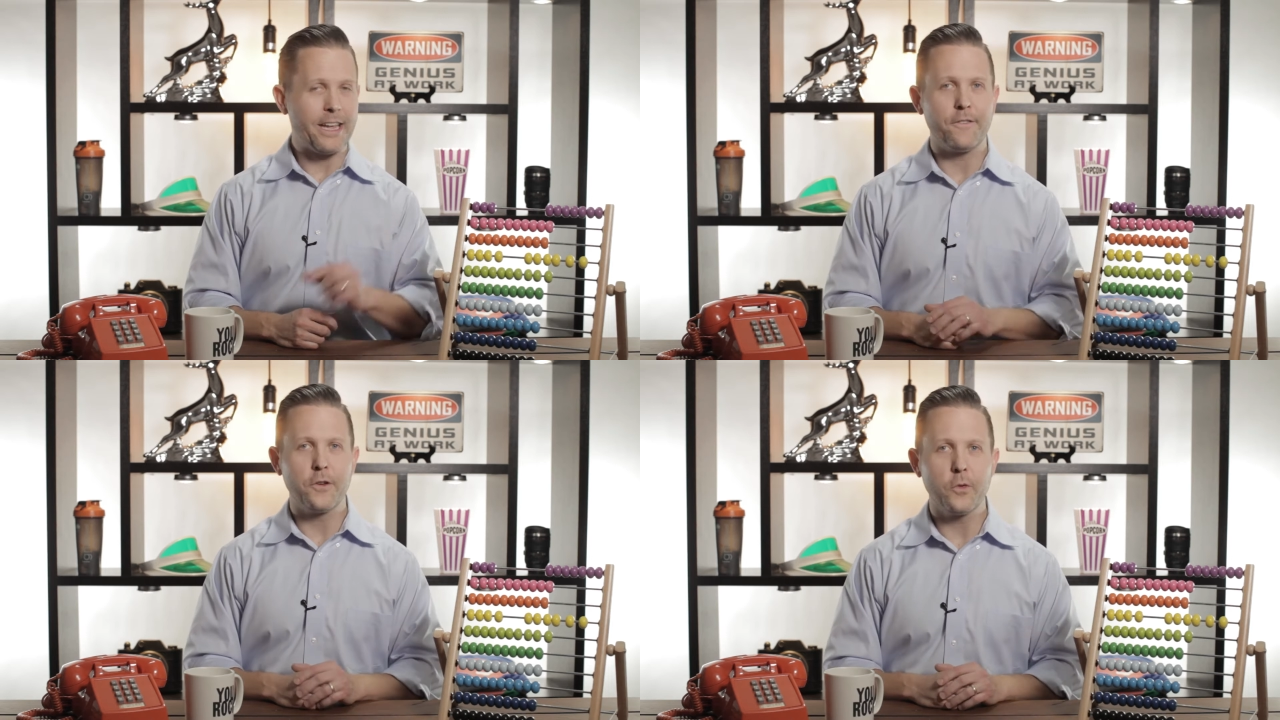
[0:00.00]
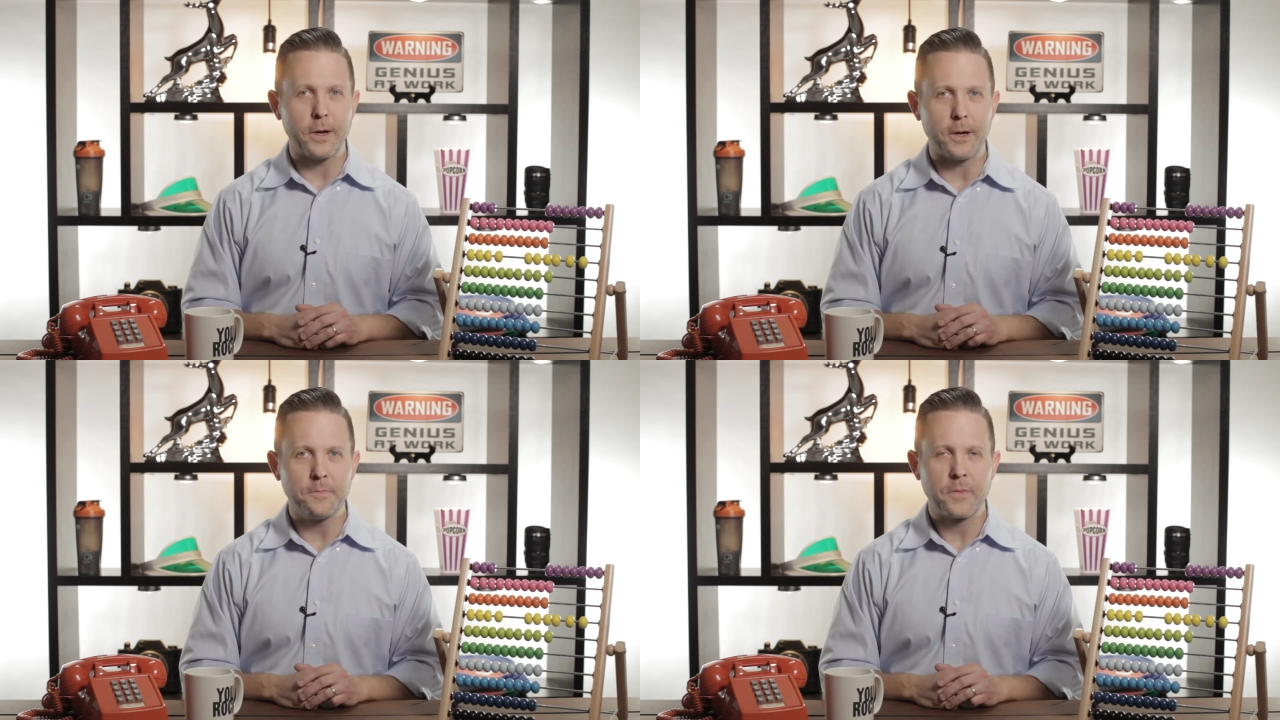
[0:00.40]
if you
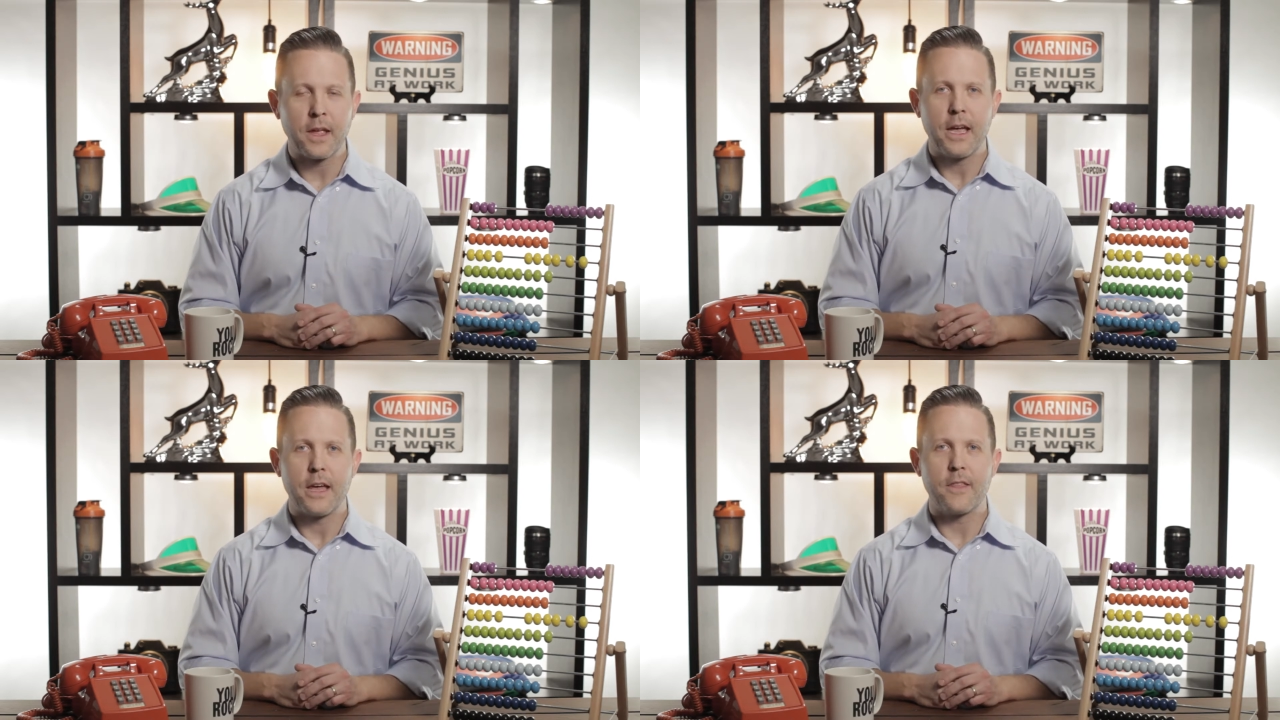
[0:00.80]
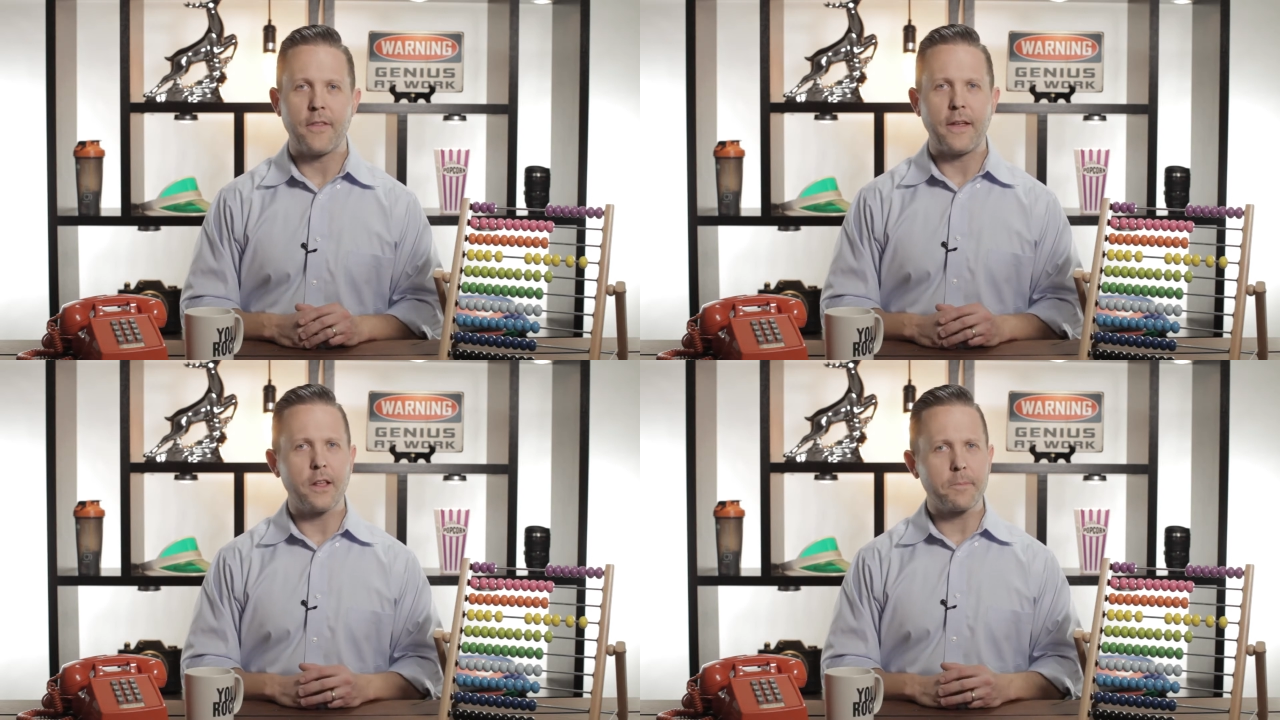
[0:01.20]
will, that
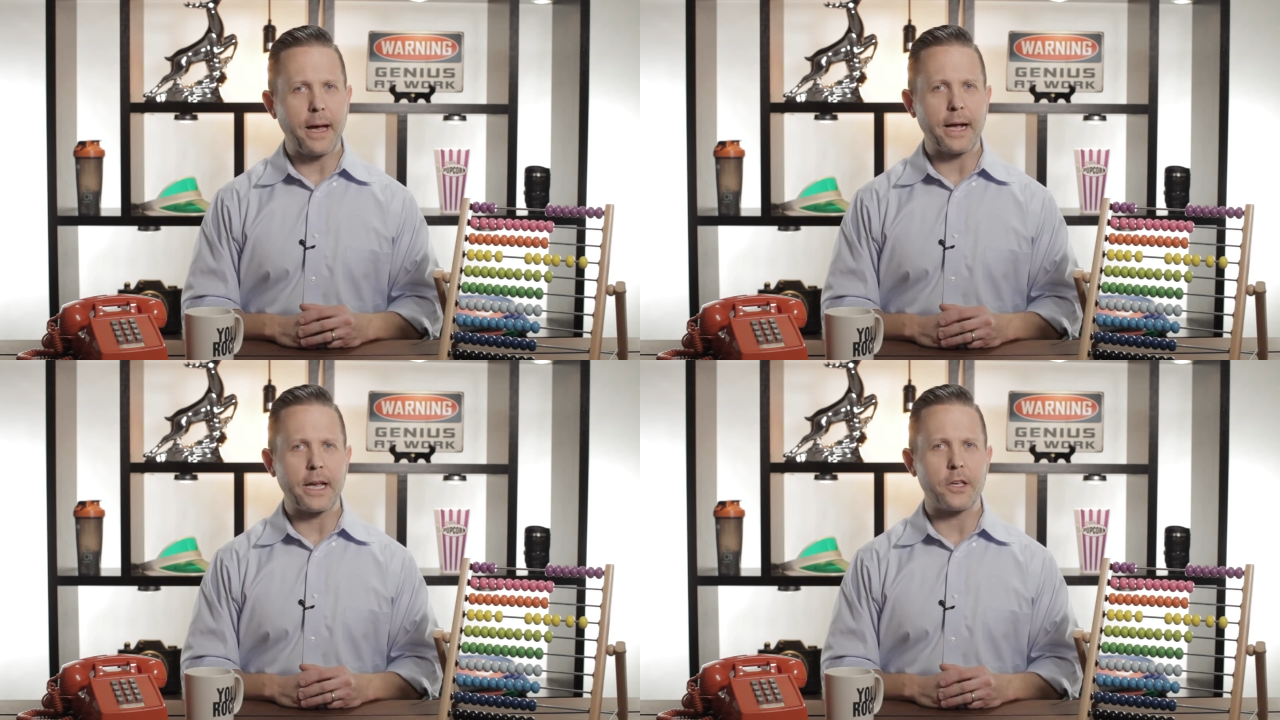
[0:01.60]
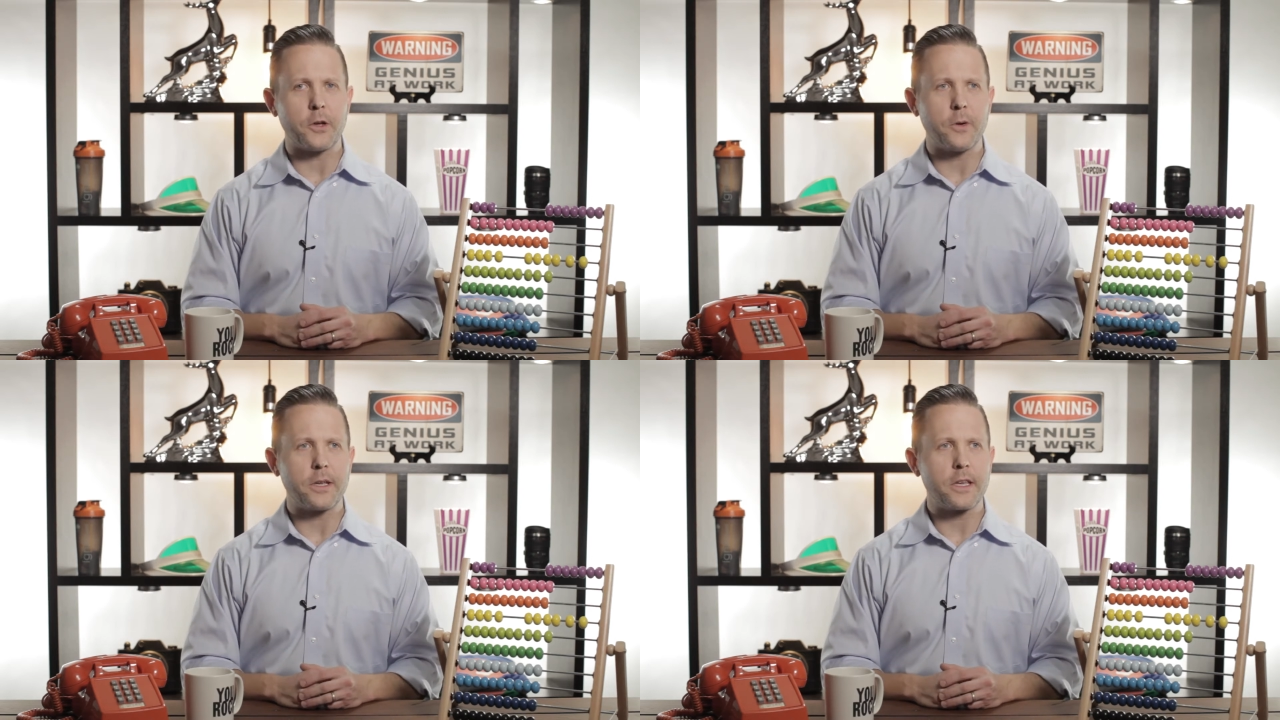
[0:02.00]
they look back at
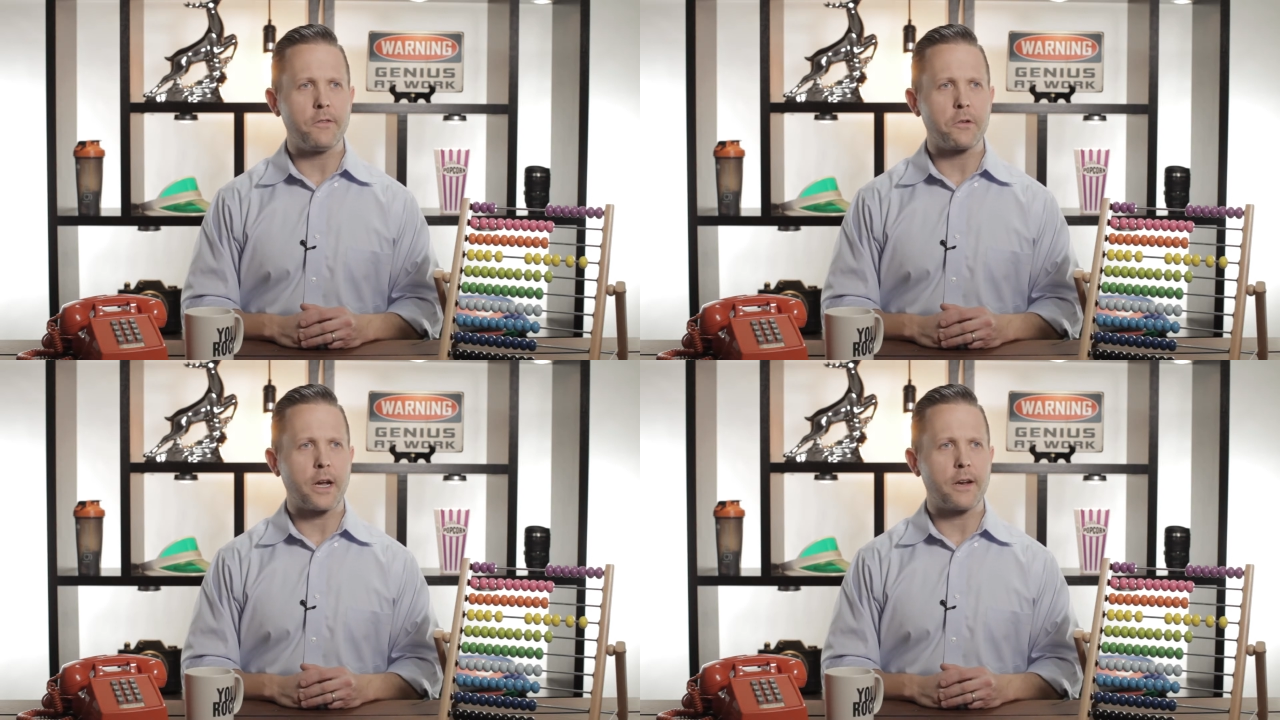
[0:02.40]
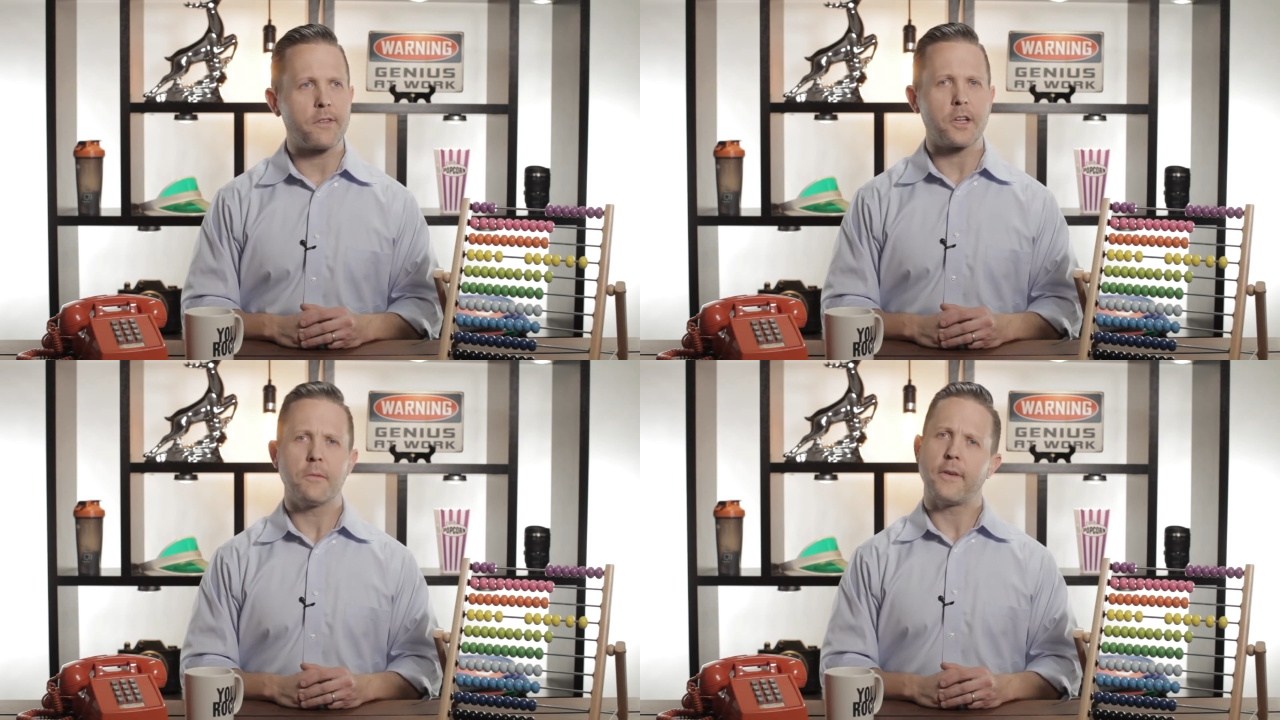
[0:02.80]
you and give you kind of a
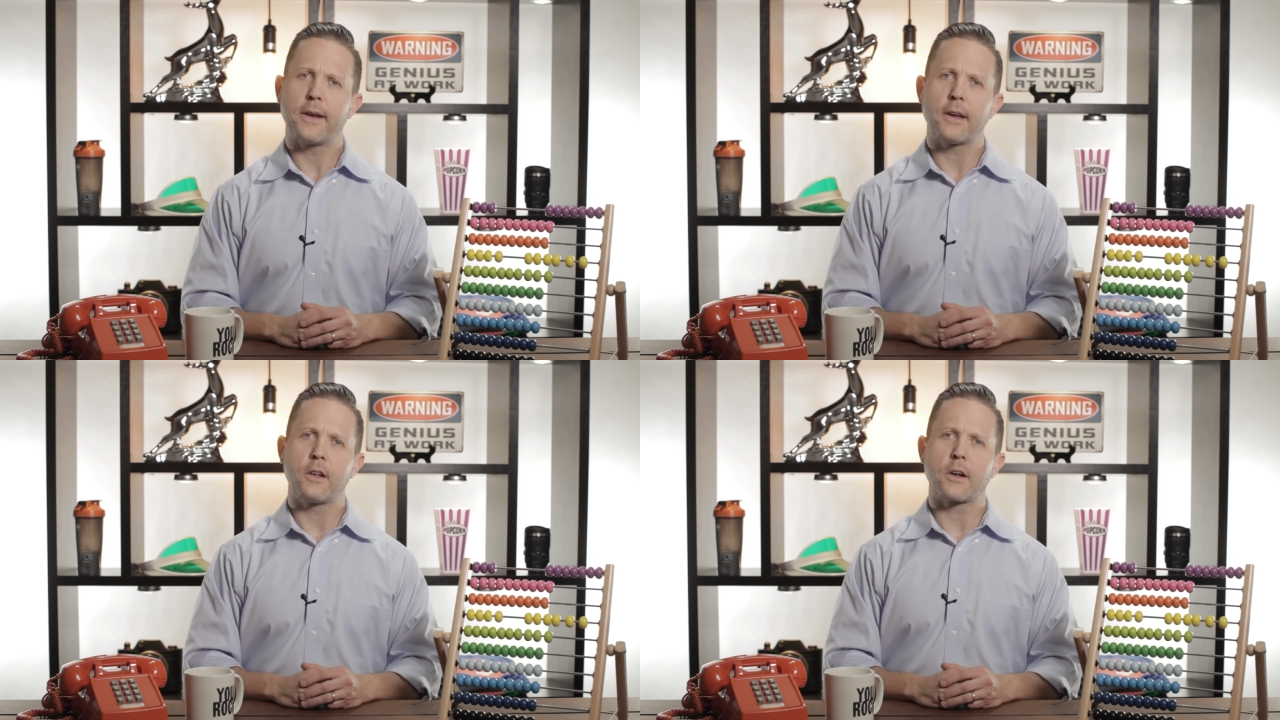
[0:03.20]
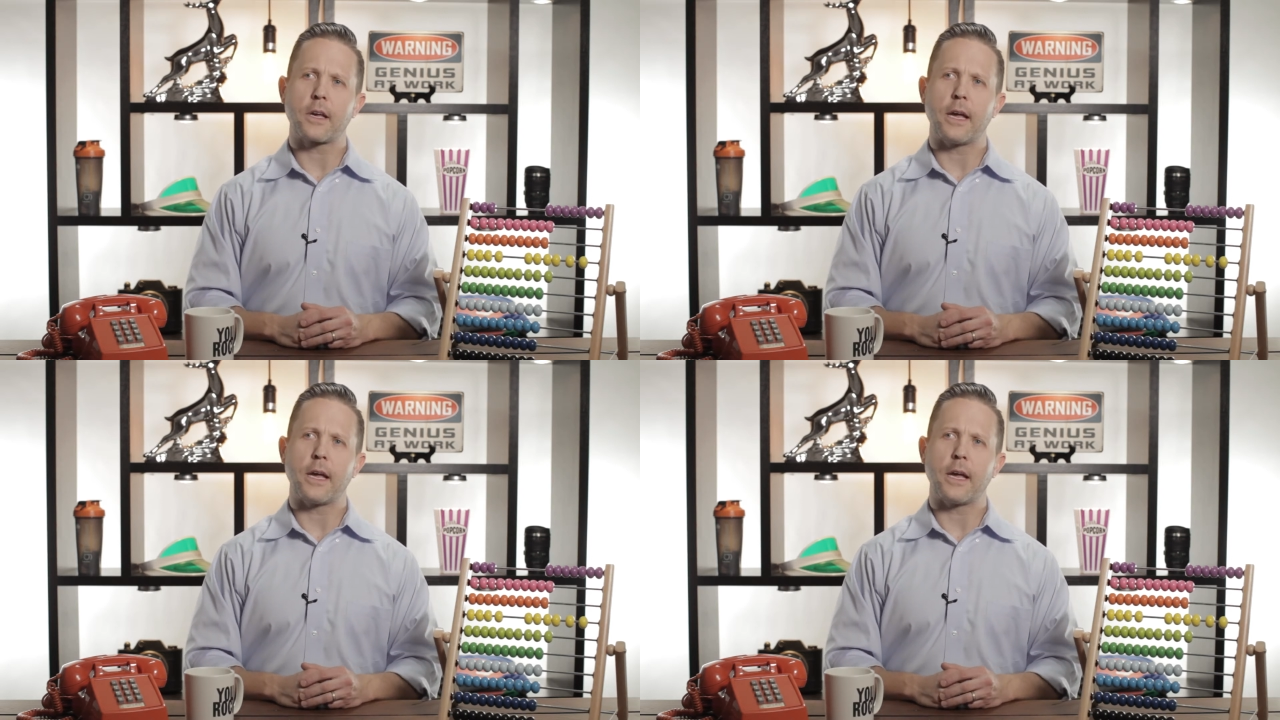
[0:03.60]
dumbfounded look